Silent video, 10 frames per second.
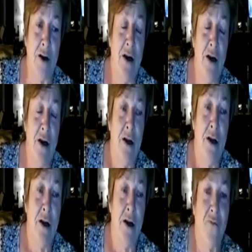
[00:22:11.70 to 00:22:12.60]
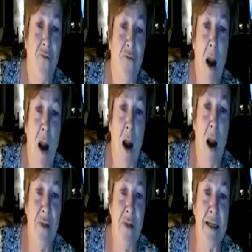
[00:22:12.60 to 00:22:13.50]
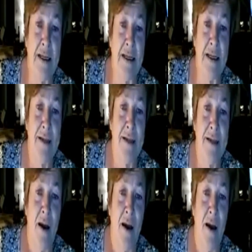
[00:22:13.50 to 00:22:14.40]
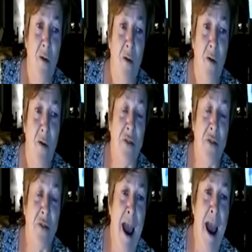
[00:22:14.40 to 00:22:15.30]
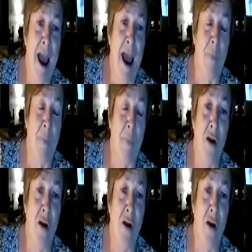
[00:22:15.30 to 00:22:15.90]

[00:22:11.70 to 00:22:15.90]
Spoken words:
for AMNSIS, what the CAP bylaws,